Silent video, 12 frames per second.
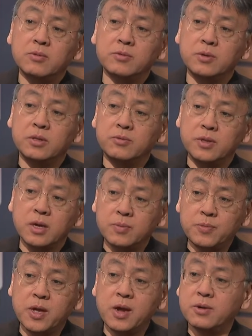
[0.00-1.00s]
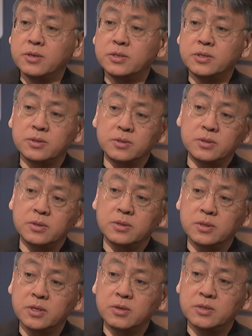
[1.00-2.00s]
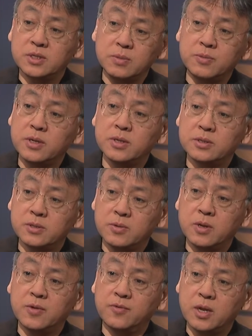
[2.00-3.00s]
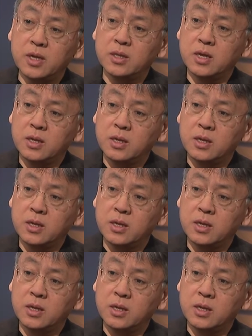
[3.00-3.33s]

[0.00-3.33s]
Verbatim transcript: with, with our parents or you know siblings or whatever like and, that.